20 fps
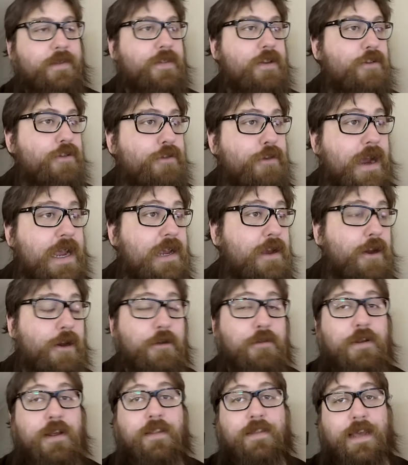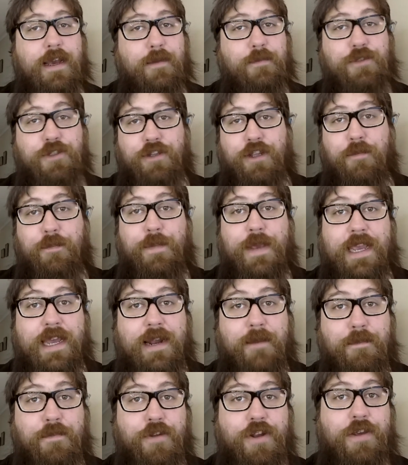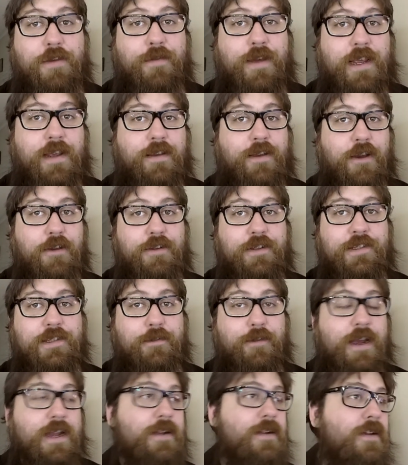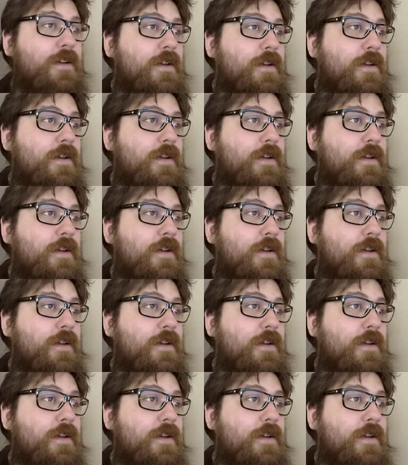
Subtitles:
If they're a great coder, I'm sure they'll pick it up pretty quick. Coders are great.